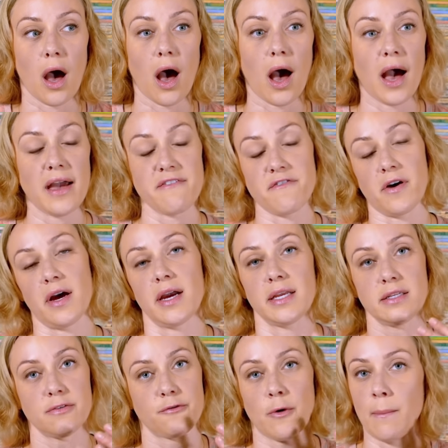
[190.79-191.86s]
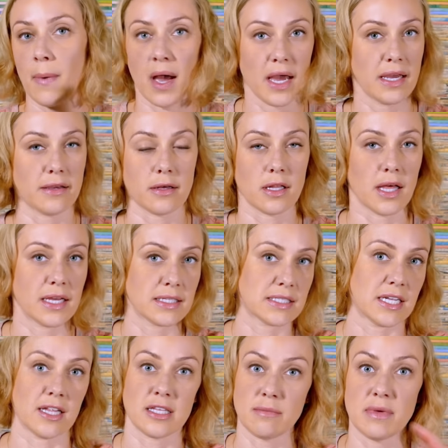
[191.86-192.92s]
I find from my clients
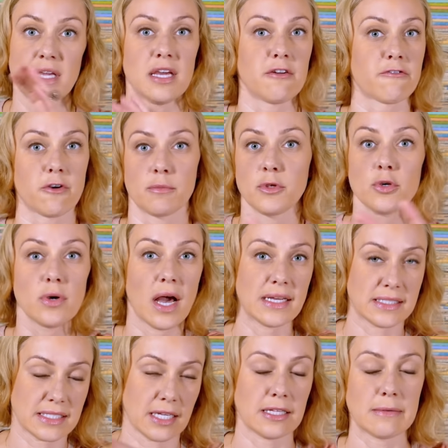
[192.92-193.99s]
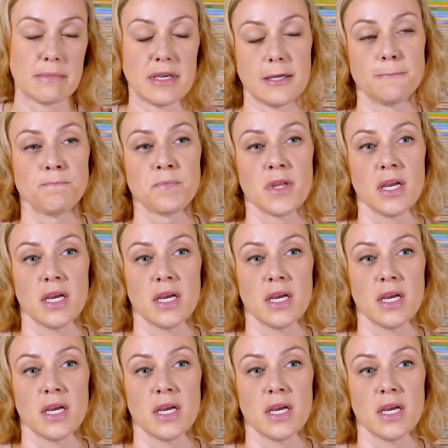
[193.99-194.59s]
telling me and from you guys telling me,